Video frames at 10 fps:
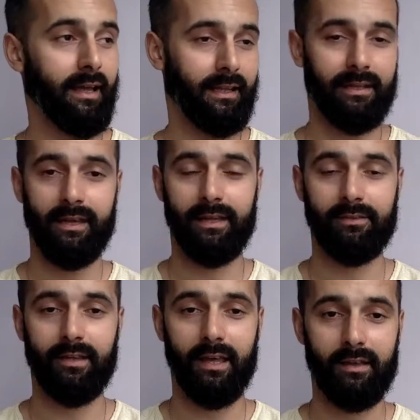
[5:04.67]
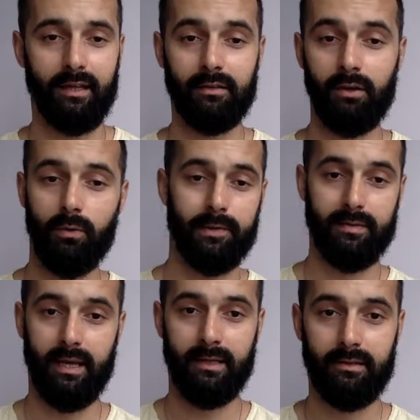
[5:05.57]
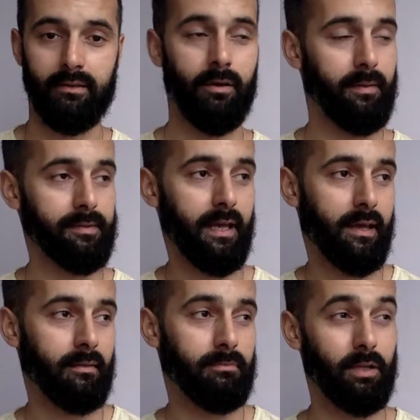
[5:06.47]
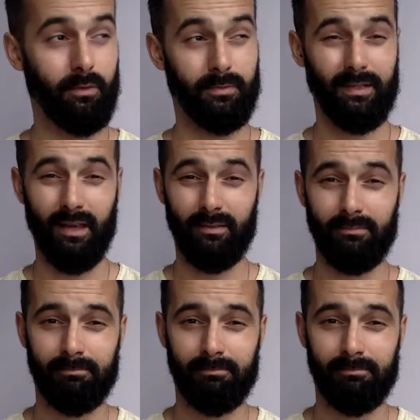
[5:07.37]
and they say like, you know what I'm saying, you know what I'm saying, you know what I'm saying.